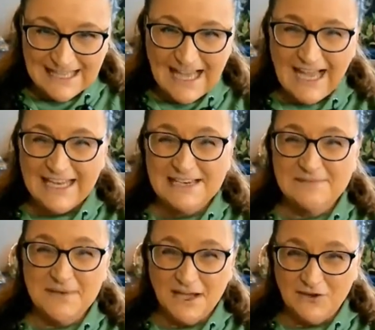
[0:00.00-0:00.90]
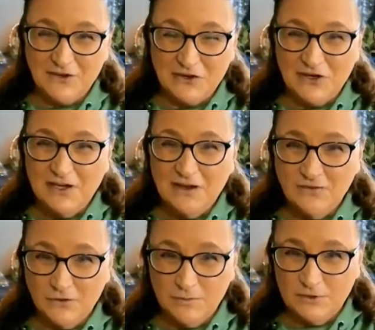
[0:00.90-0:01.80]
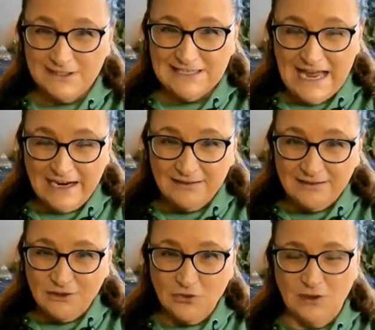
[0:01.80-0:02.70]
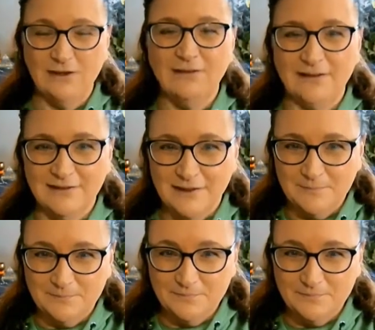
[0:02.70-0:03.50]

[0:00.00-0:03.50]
I come under verbal attacks and criticism.